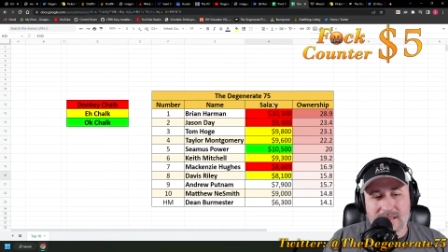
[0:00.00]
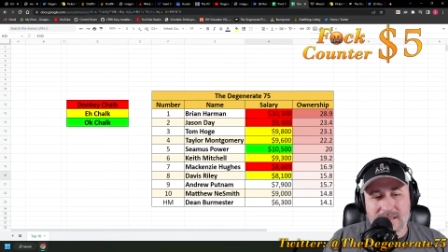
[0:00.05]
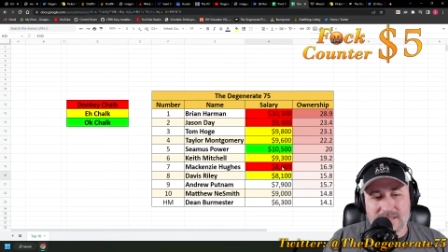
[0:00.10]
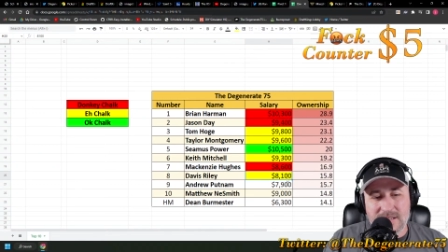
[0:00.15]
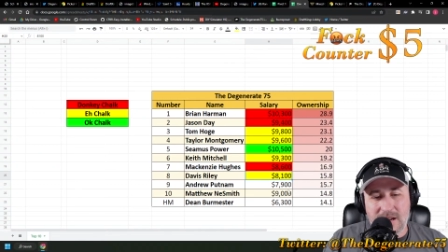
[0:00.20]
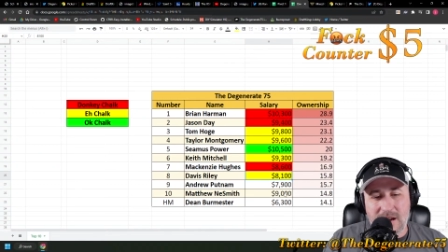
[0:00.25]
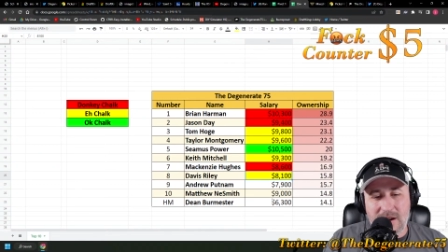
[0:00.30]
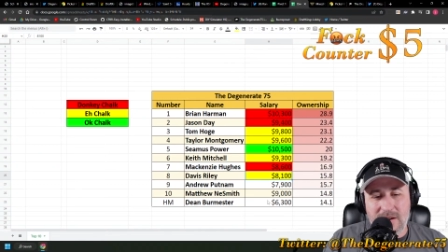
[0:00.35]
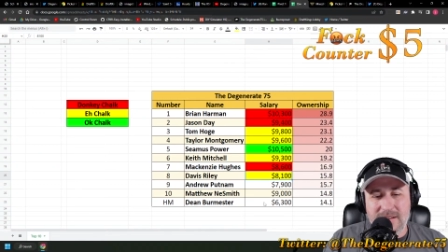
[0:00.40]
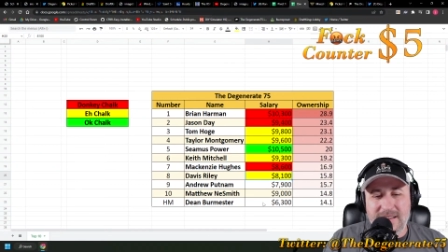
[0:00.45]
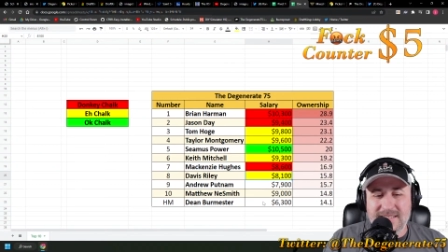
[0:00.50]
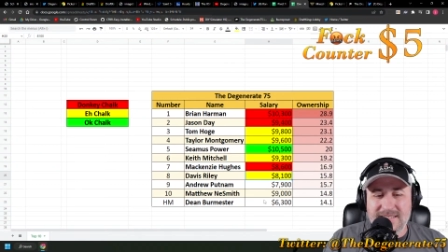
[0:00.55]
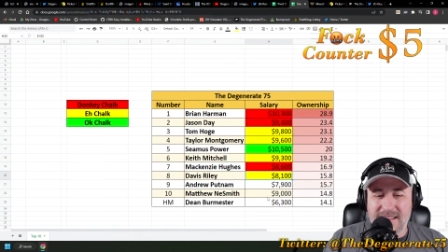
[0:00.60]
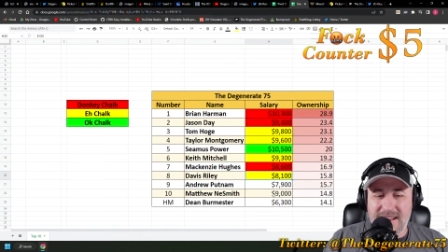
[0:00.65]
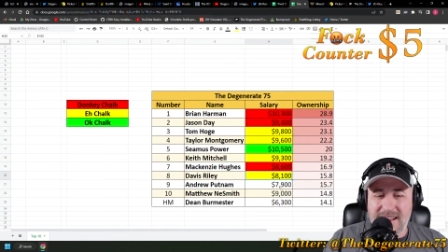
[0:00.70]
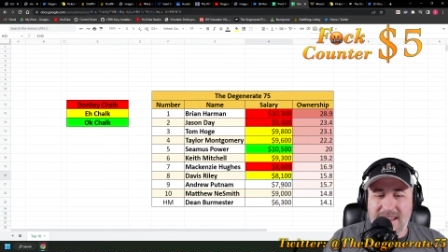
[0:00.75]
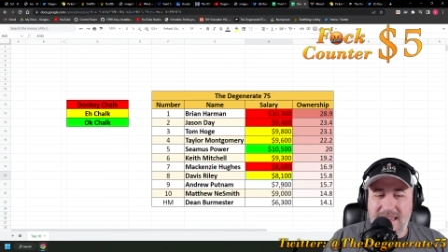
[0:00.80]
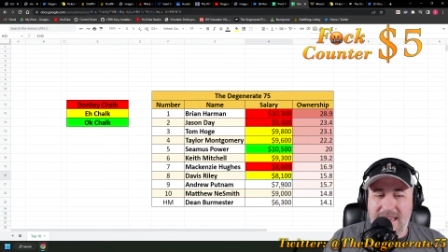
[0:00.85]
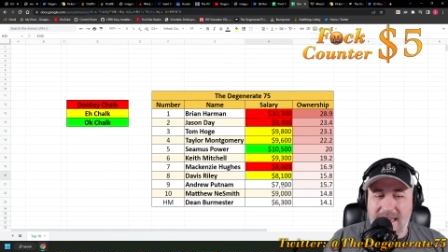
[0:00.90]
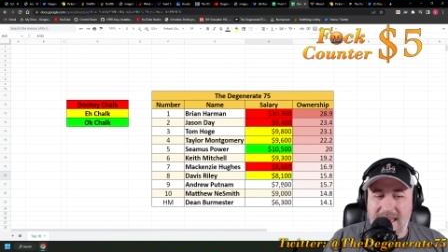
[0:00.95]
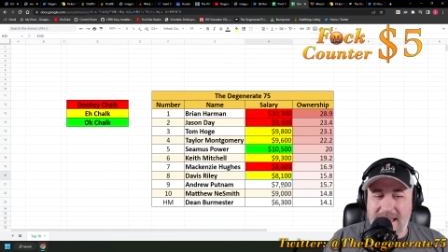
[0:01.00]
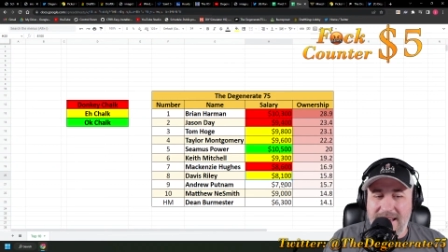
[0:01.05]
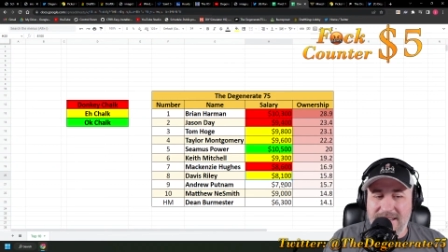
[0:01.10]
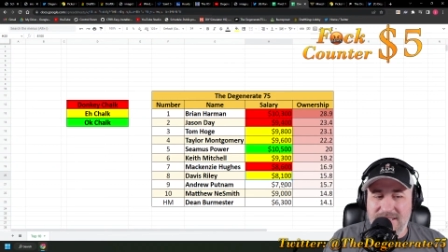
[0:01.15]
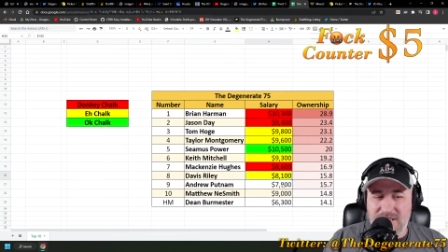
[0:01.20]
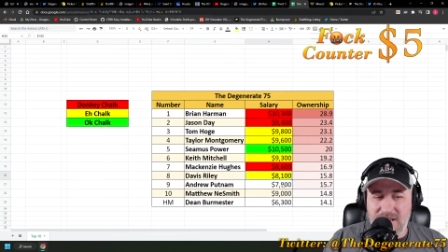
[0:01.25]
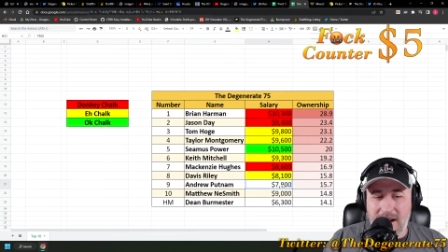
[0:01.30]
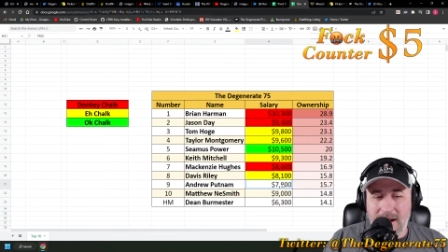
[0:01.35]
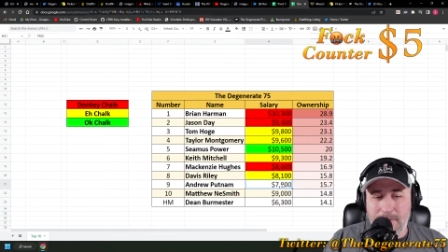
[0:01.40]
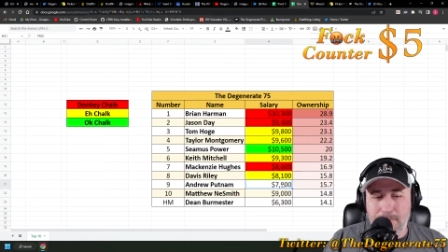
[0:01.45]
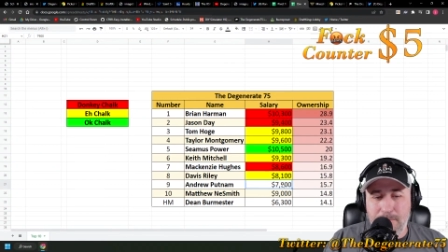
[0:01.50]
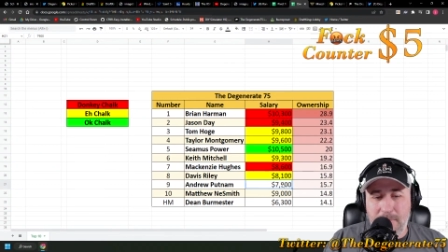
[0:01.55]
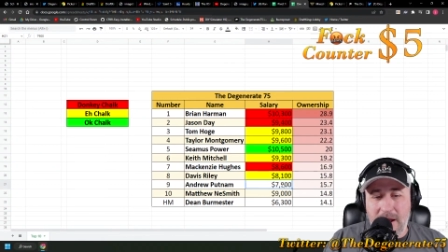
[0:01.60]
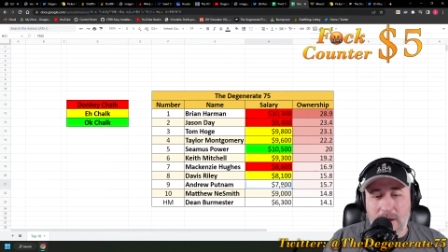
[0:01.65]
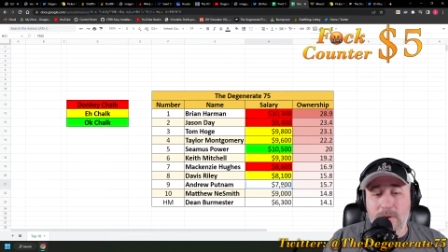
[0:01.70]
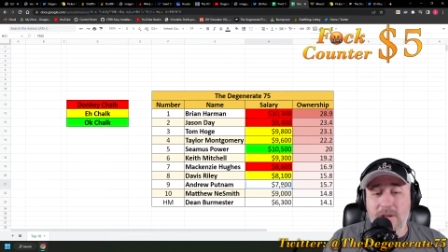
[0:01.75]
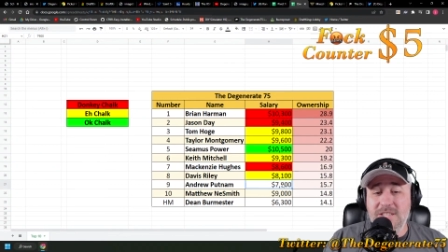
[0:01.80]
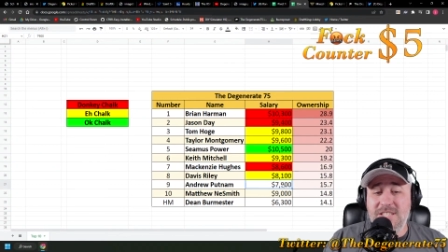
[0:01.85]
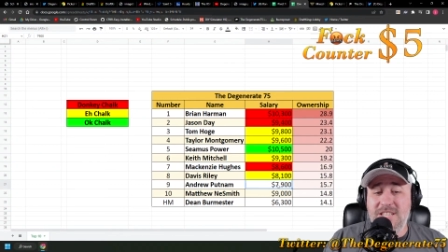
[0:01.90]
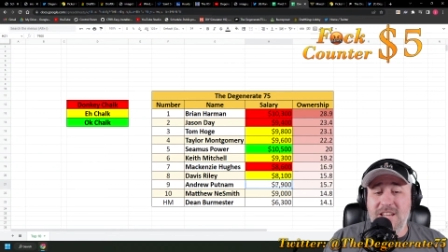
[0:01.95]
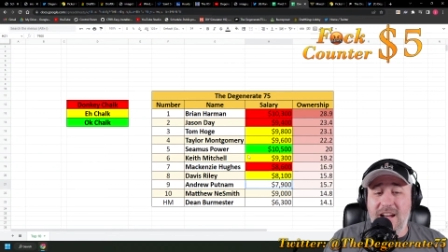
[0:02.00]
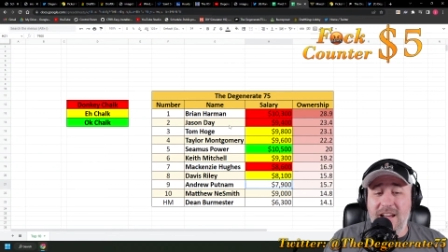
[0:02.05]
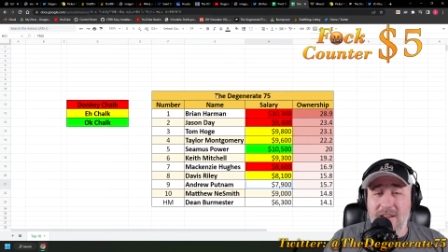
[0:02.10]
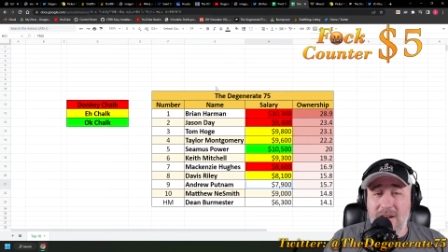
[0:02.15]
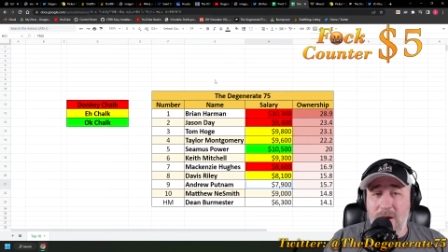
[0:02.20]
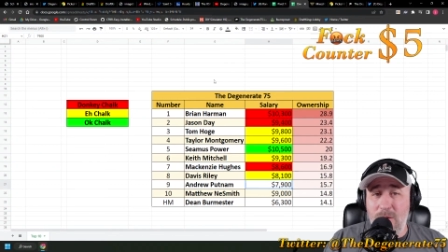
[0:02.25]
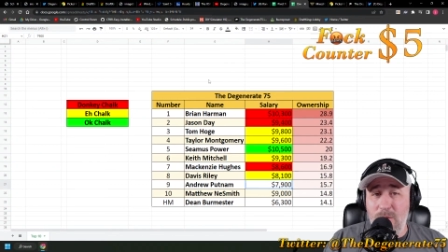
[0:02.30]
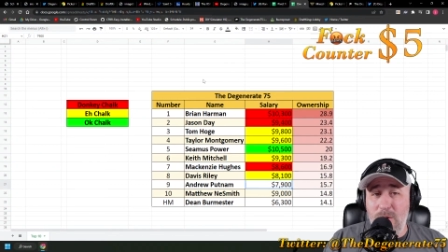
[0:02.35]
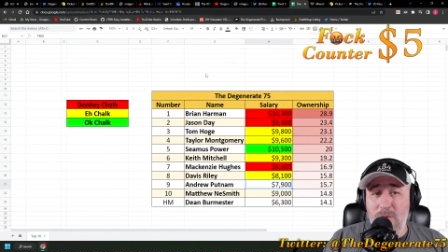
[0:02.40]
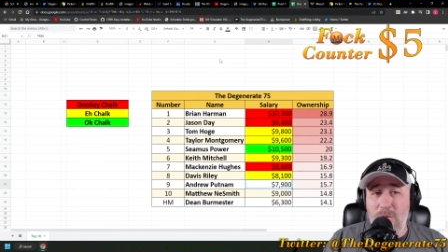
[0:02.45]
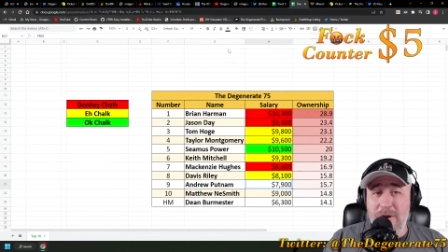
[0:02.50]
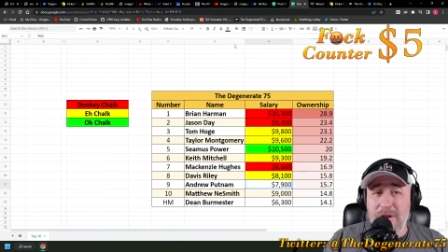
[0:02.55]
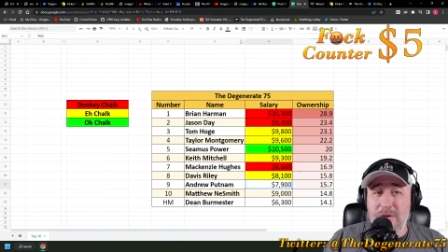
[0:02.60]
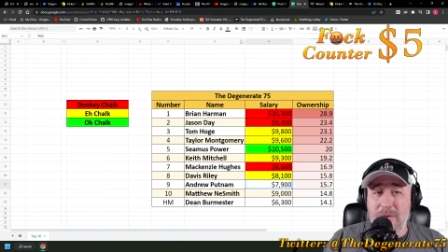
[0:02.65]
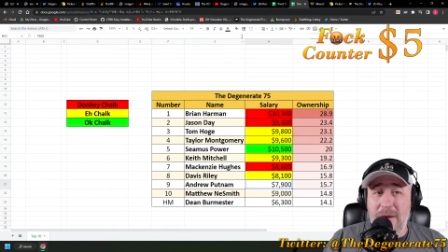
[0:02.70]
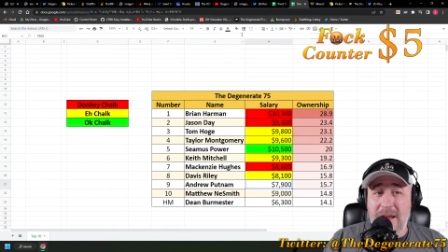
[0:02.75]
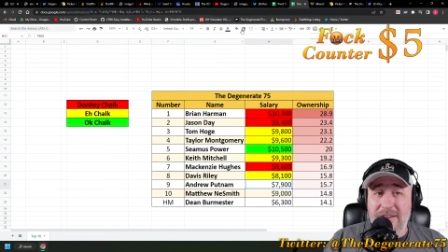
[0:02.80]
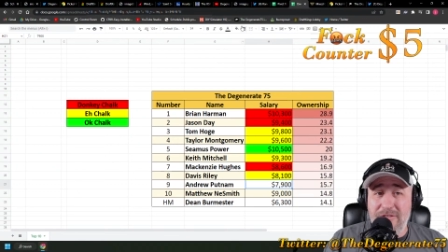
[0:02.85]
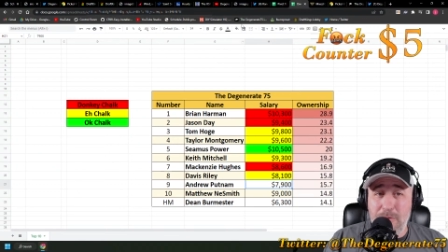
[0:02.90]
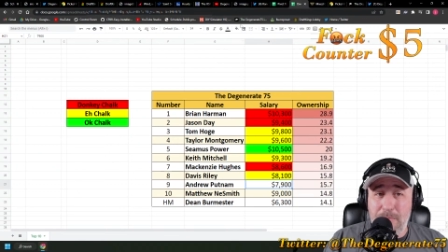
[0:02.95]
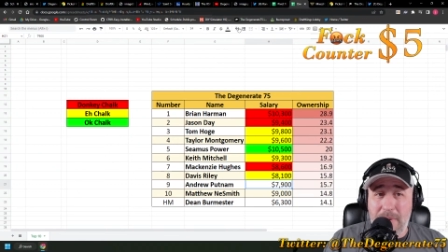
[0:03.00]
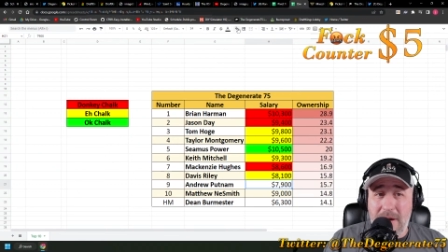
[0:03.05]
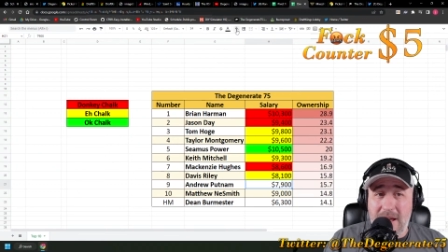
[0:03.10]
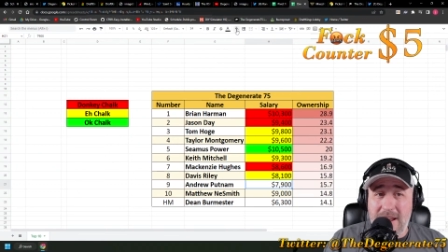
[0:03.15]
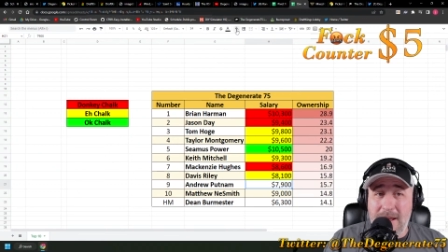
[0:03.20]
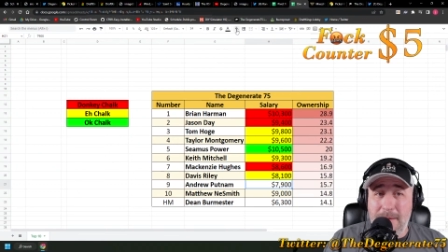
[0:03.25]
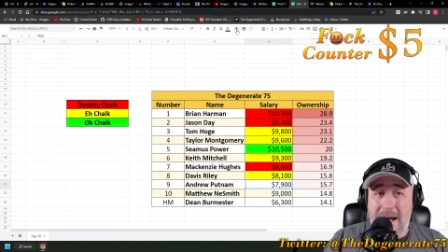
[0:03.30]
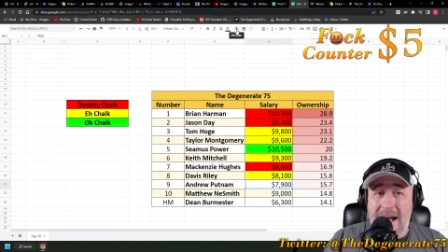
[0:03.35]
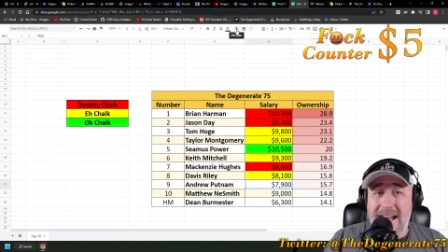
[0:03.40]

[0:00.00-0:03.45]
So he's going to get chalk. But I will tell you, I will warn you, Andrew Putnam,